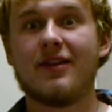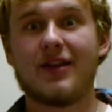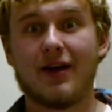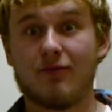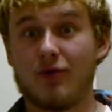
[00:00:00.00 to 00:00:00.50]

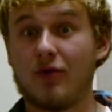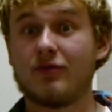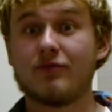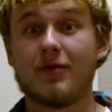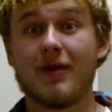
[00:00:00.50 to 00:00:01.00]
They won't
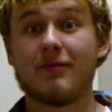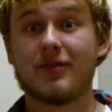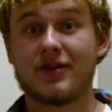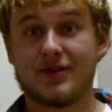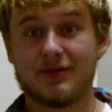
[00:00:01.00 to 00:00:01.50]
remember
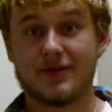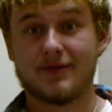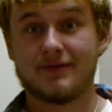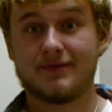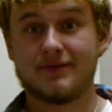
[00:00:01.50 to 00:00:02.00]
the suit.
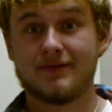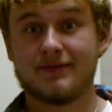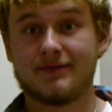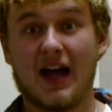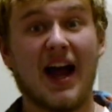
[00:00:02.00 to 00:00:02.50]

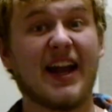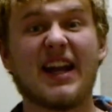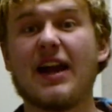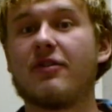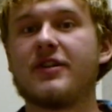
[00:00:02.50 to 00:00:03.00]
I
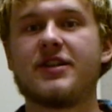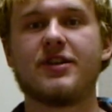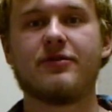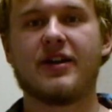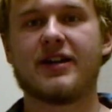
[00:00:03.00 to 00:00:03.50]
guarantee
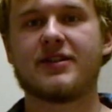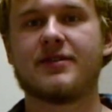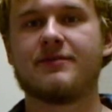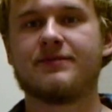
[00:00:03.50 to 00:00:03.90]
you this.